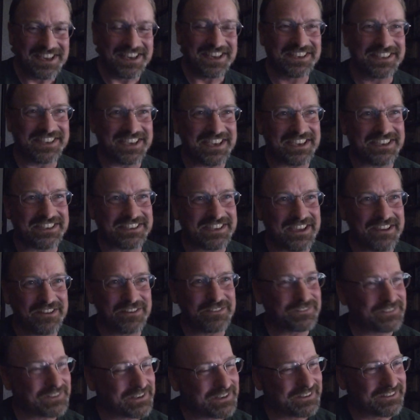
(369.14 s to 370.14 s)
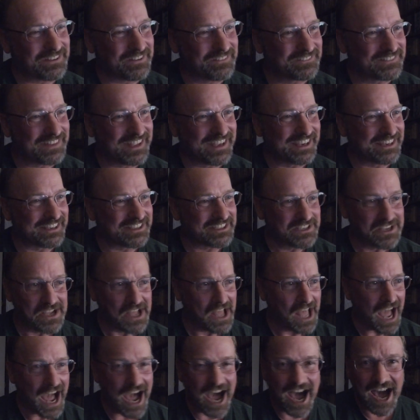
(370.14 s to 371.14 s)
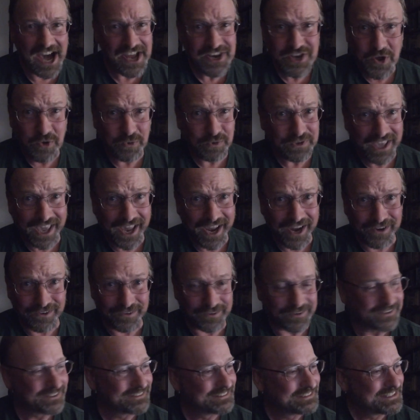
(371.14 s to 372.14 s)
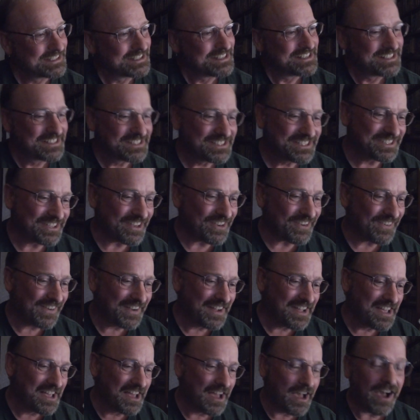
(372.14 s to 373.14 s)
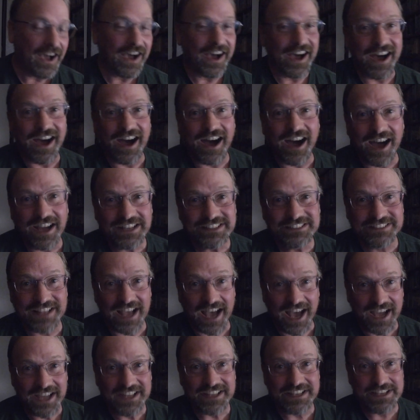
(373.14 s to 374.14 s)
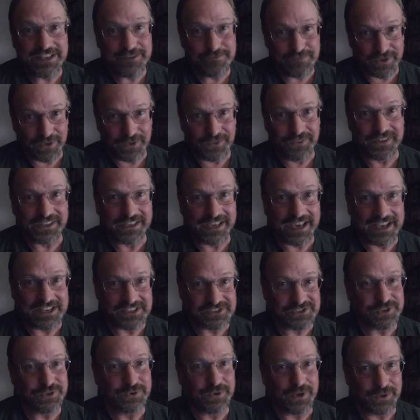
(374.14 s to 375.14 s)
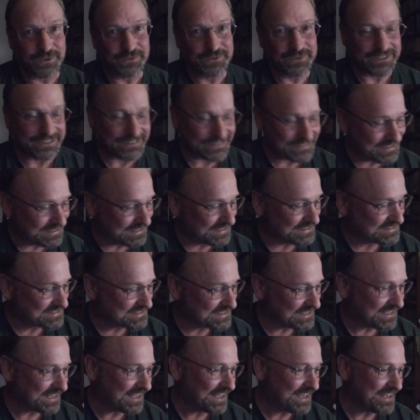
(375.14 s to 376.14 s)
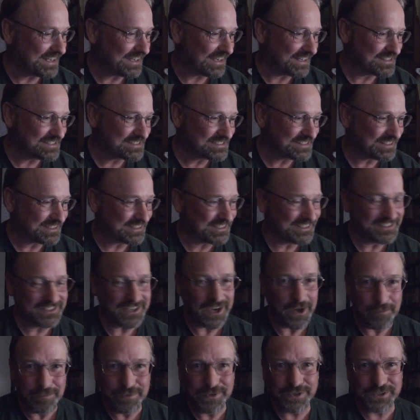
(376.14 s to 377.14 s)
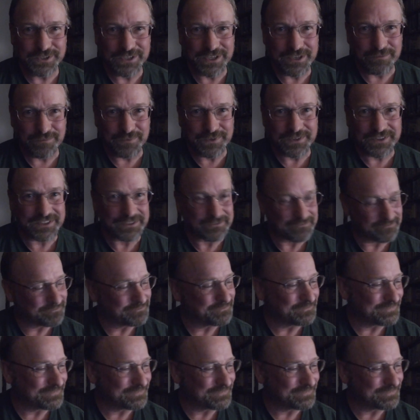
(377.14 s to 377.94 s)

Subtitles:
a gay campground. I'm like, I don't care. So I emailed the guys who owned it, and I said, hey, can y'all put up with a